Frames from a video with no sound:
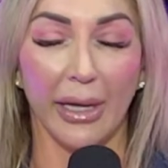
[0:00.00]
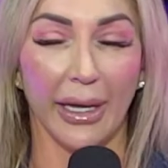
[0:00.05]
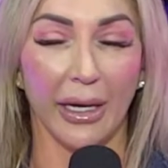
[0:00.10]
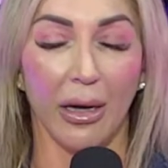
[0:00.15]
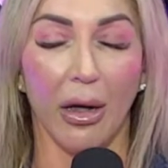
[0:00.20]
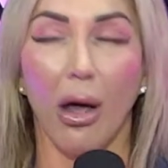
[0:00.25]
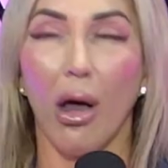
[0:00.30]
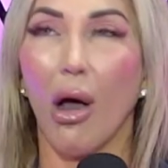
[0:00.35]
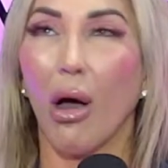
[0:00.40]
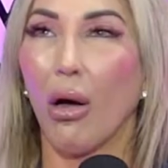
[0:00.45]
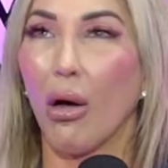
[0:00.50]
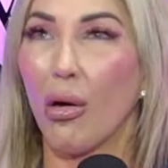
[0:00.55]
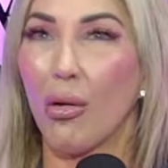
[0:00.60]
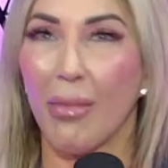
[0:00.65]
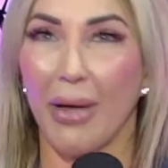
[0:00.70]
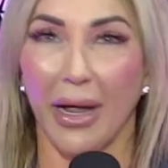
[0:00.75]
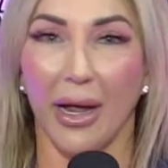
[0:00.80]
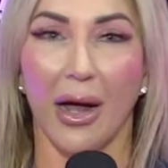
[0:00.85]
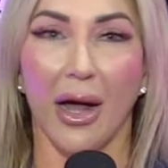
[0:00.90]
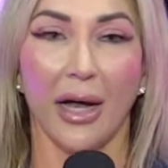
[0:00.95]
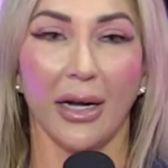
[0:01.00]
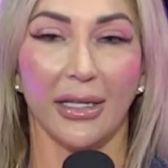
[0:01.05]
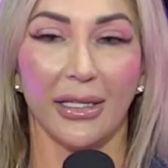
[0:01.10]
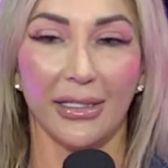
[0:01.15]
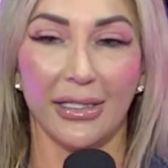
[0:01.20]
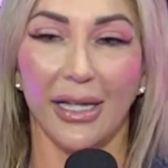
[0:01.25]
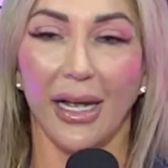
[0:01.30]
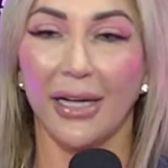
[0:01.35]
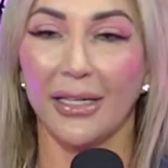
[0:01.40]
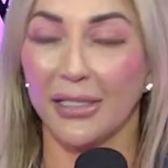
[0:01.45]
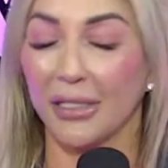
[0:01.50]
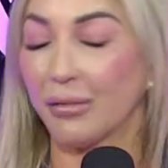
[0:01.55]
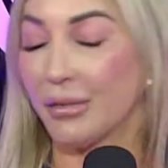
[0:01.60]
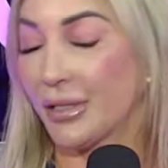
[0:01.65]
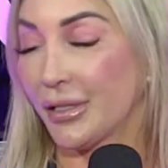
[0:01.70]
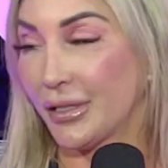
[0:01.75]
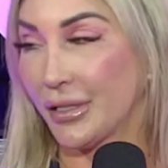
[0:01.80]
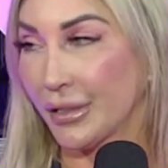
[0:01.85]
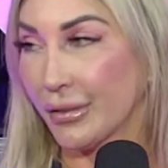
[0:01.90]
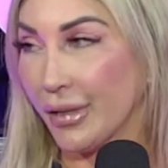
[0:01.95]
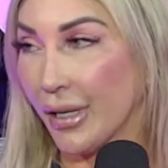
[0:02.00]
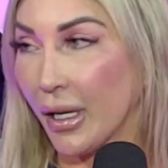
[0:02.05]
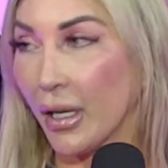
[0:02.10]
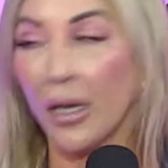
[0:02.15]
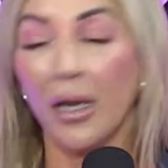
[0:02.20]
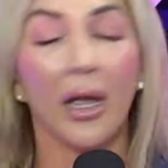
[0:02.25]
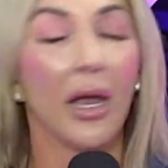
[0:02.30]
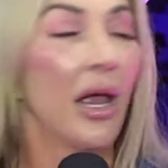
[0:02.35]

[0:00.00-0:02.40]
and oh my God, these guys know what they're doing.